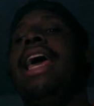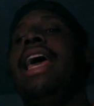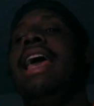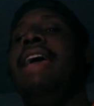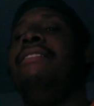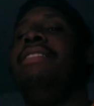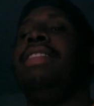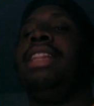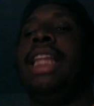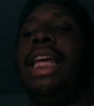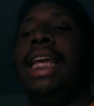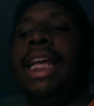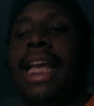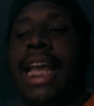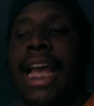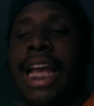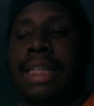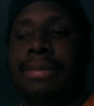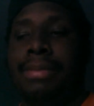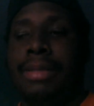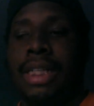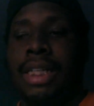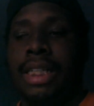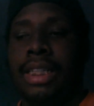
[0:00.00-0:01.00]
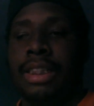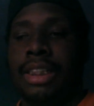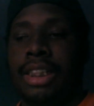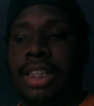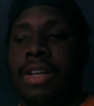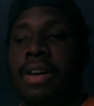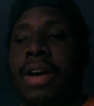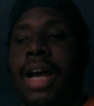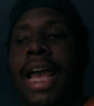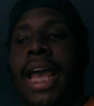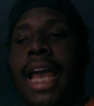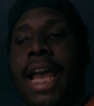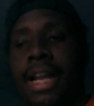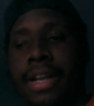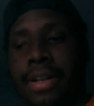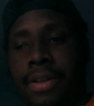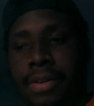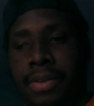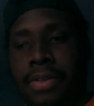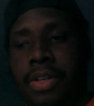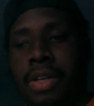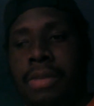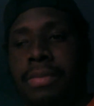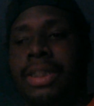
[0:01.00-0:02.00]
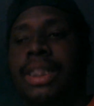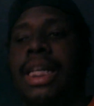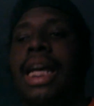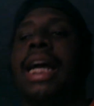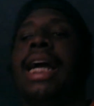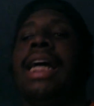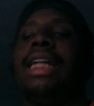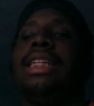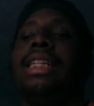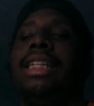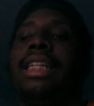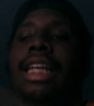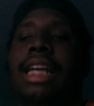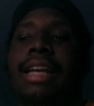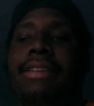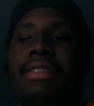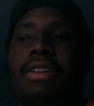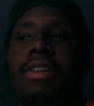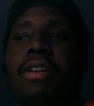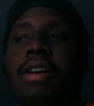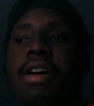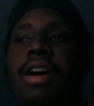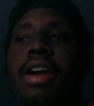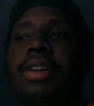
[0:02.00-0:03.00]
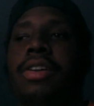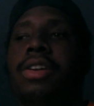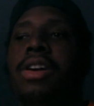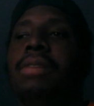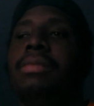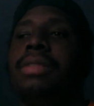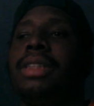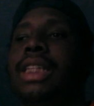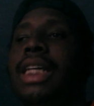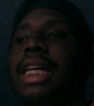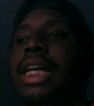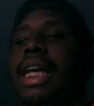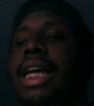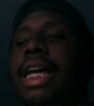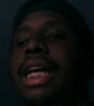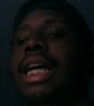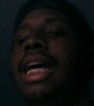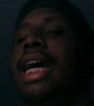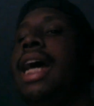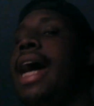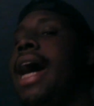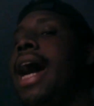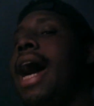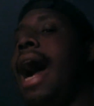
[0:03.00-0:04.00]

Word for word: everything has been, you know, handled, you know what I'm saying? I got the gift card, you know what I'm saying?